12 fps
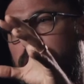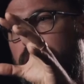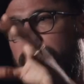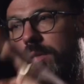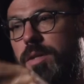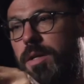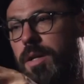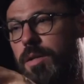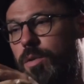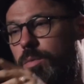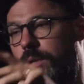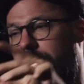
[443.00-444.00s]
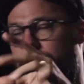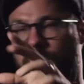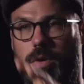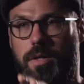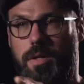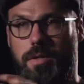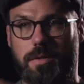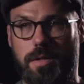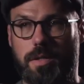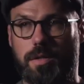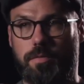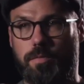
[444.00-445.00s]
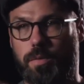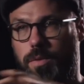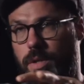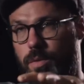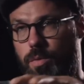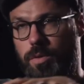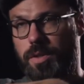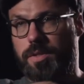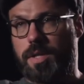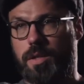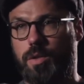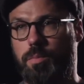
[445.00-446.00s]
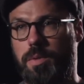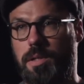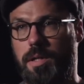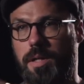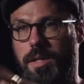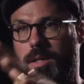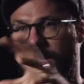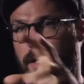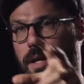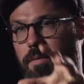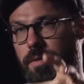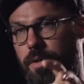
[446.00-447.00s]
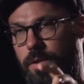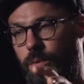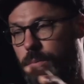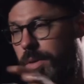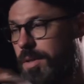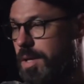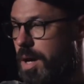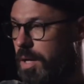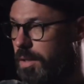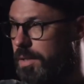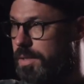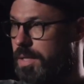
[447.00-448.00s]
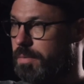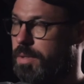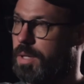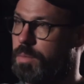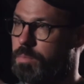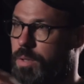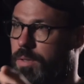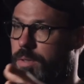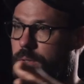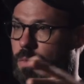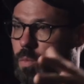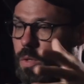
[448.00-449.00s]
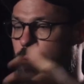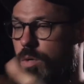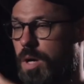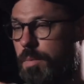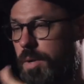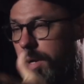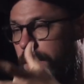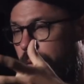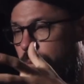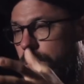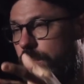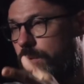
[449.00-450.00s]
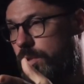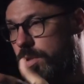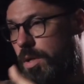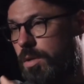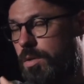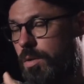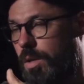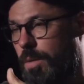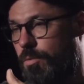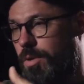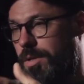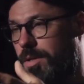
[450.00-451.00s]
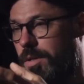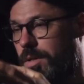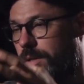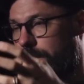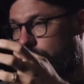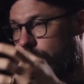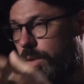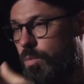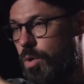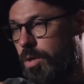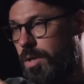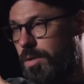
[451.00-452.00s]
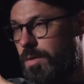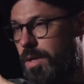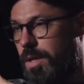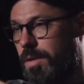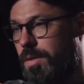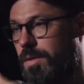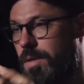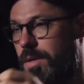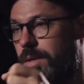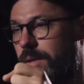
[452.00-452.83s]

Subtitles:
the designer normally has a great idea of what they want the set to be like, and they have a thought about colors and everything. But when you come in and when you start collaborating and working together,